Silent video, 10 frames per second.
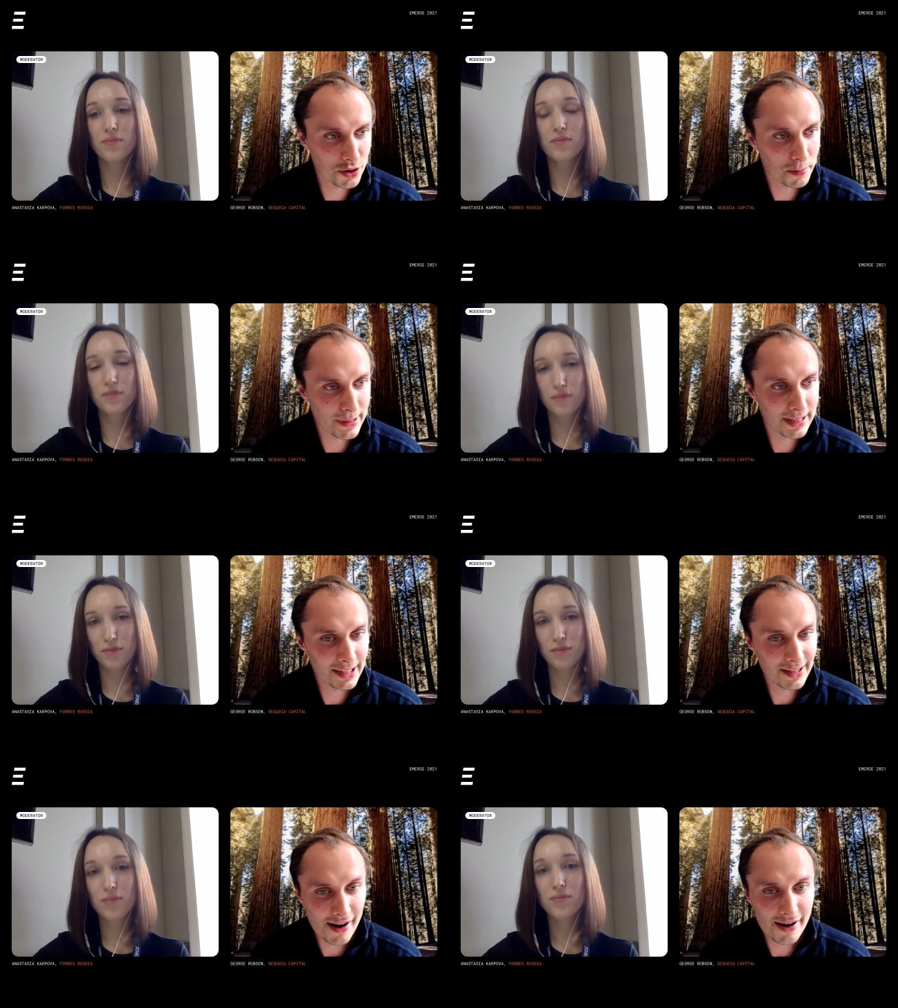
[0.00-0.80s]
Speaker 1: you're
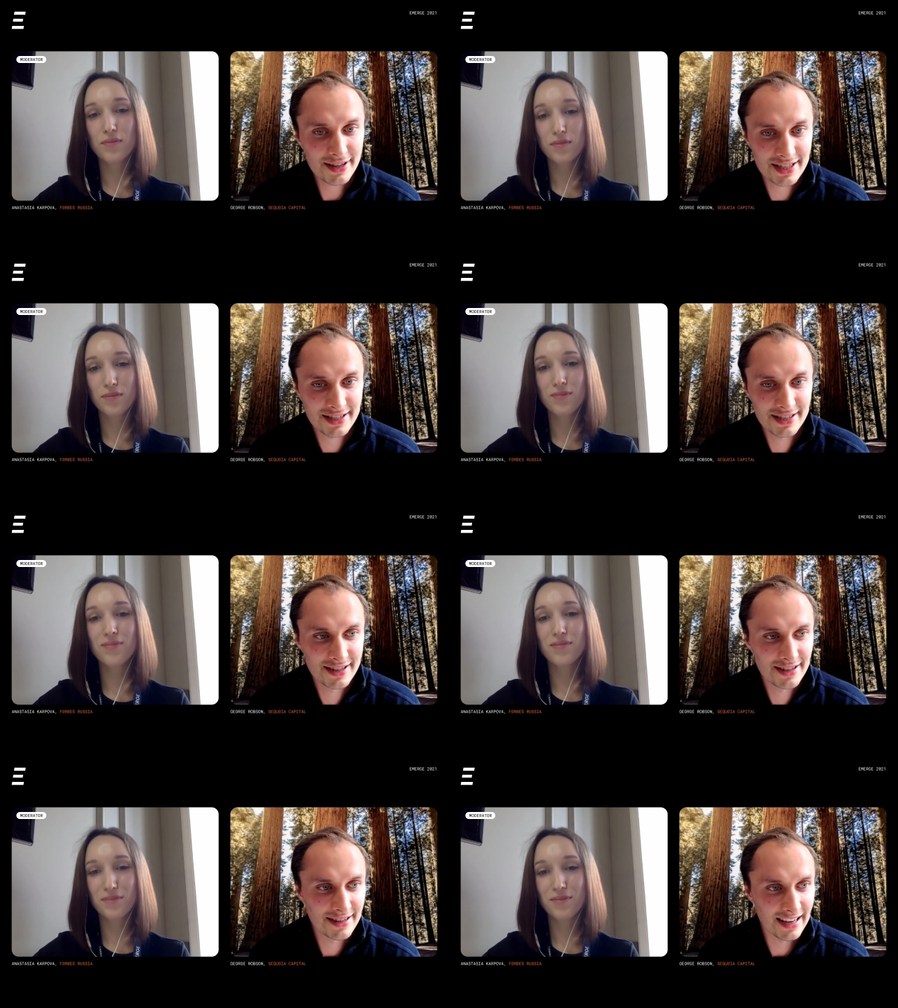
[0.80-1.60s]
being asked
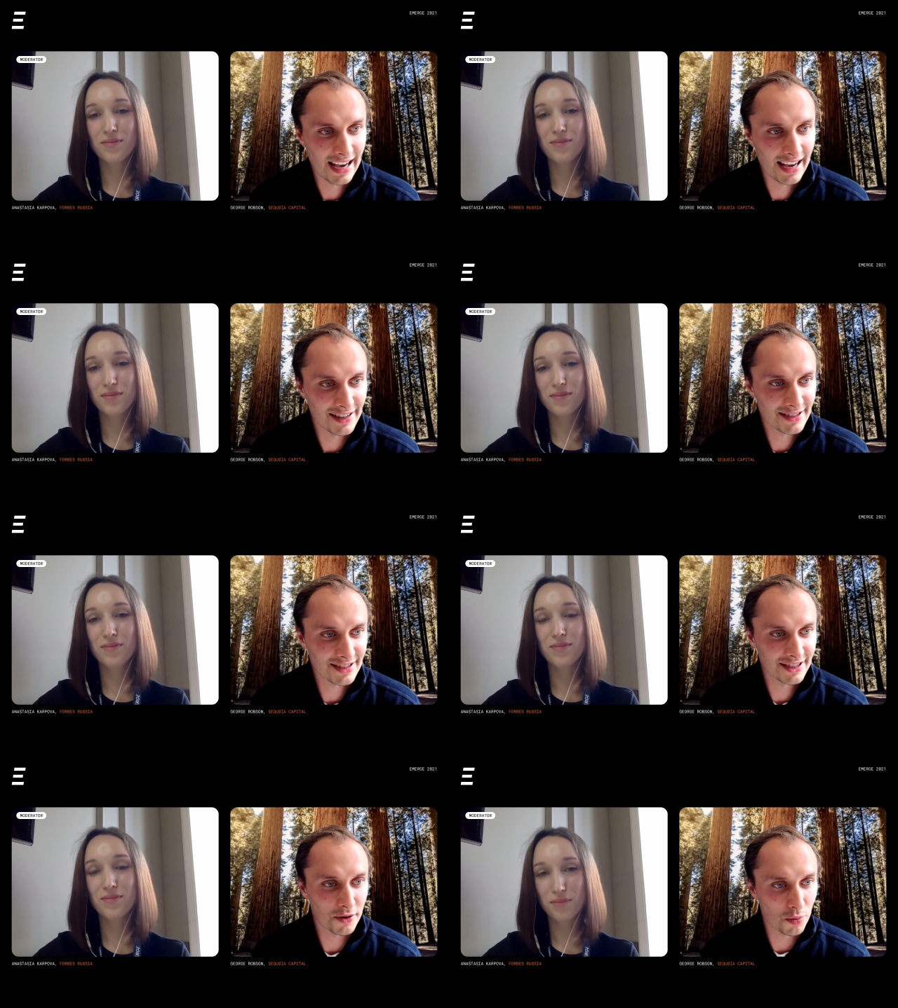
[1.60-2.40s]
and
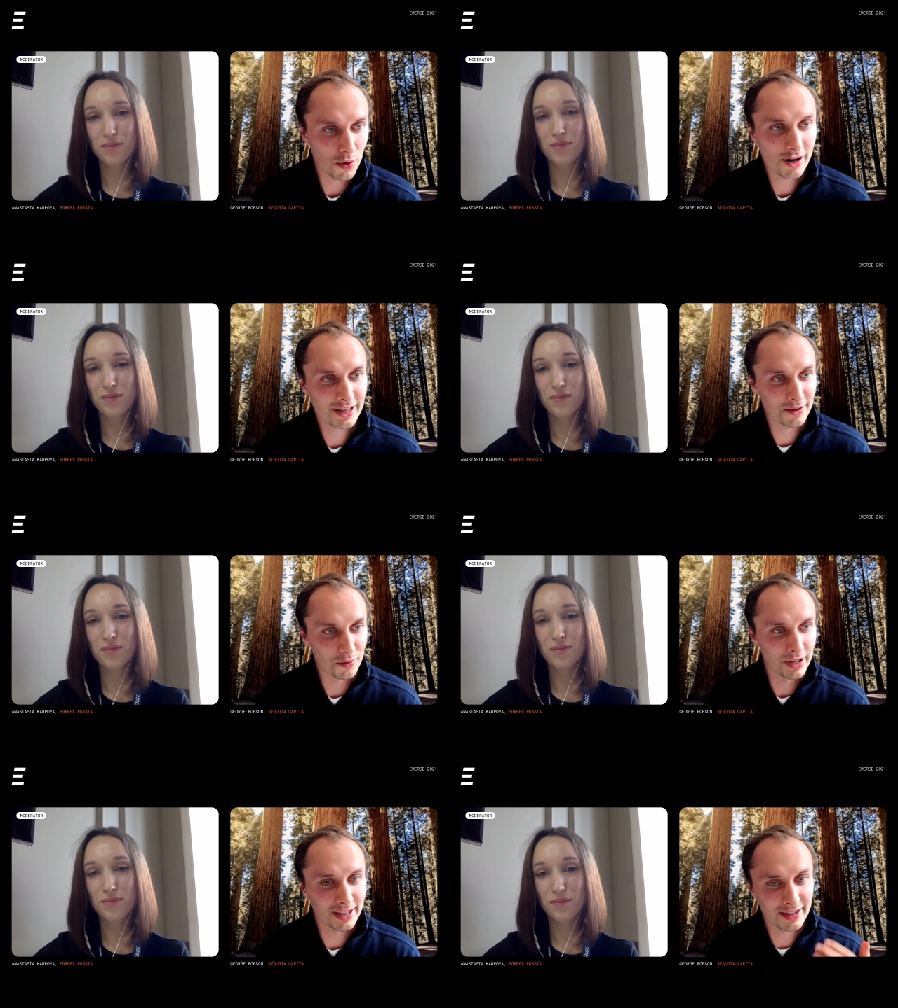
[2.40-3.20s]
you know working
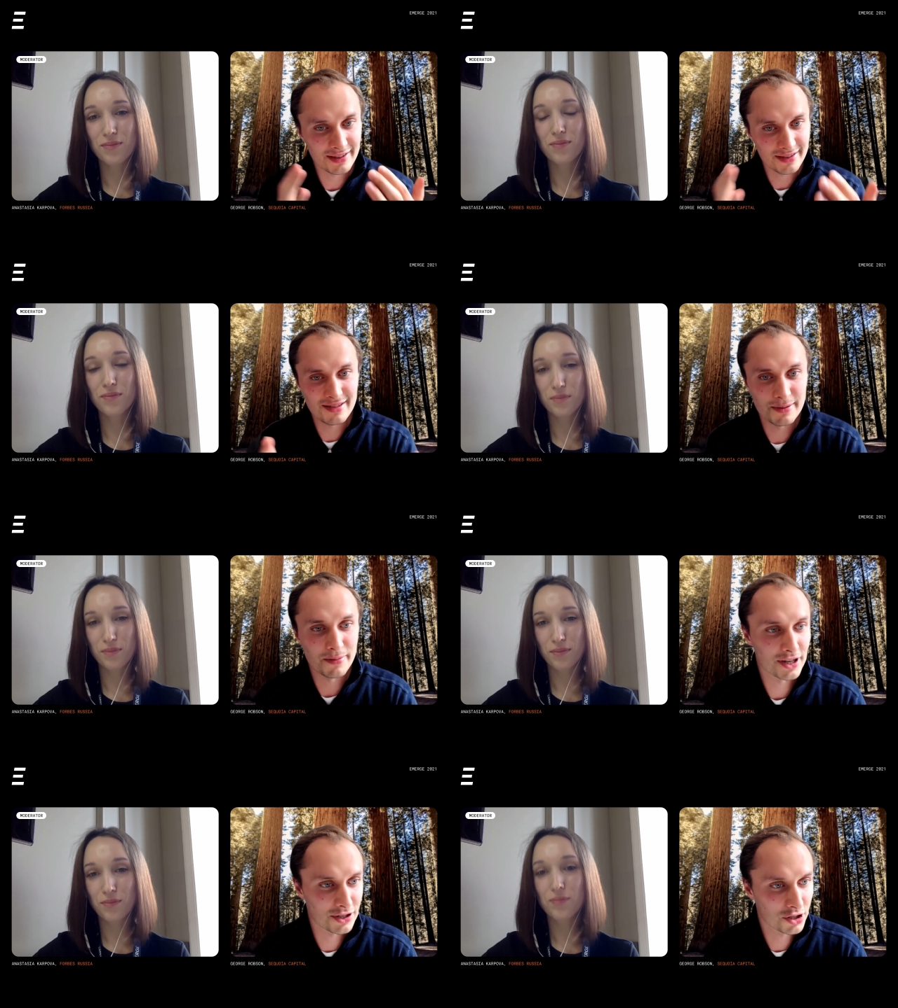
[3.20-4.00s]
with the
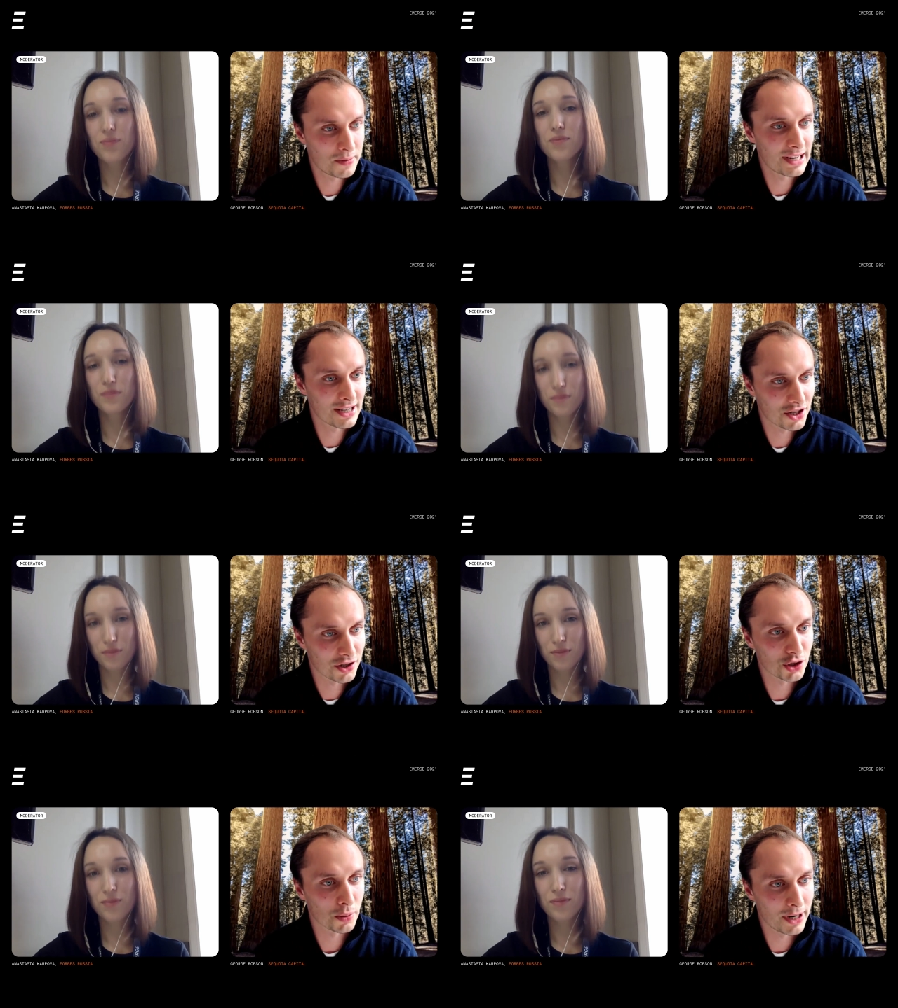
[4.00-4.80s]
person you're speaking to that
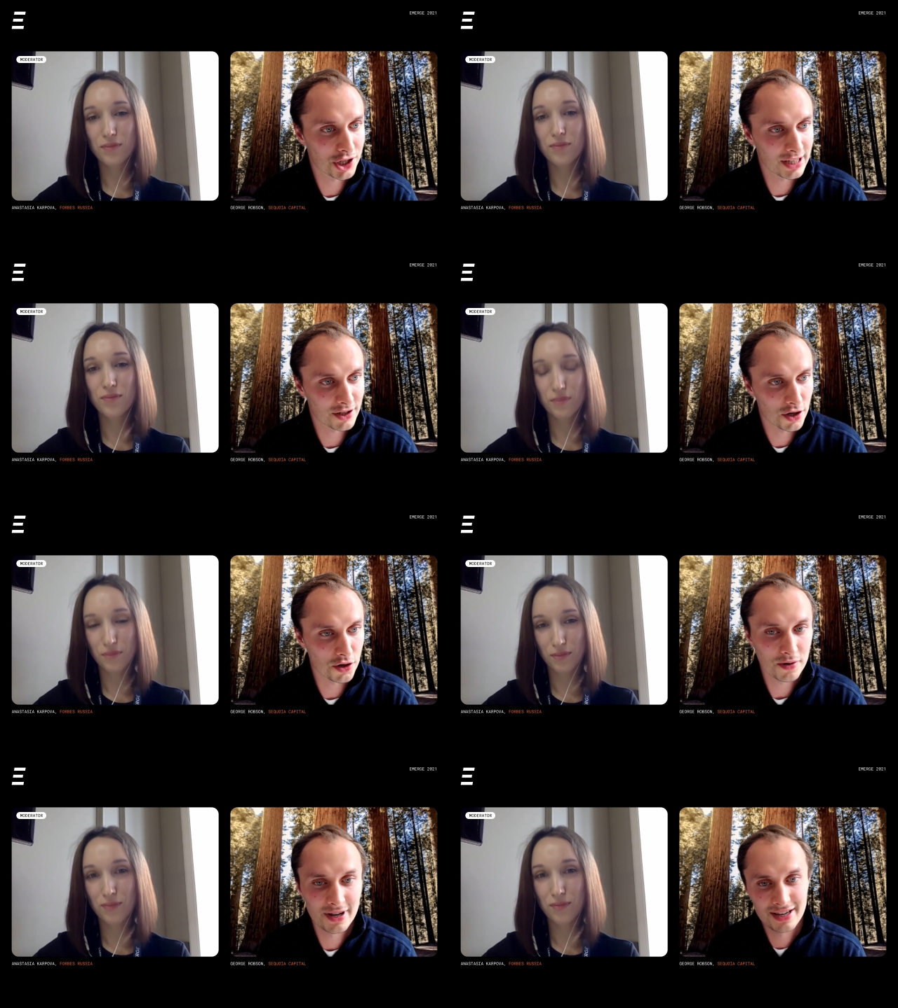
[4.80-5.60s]
you're pitching to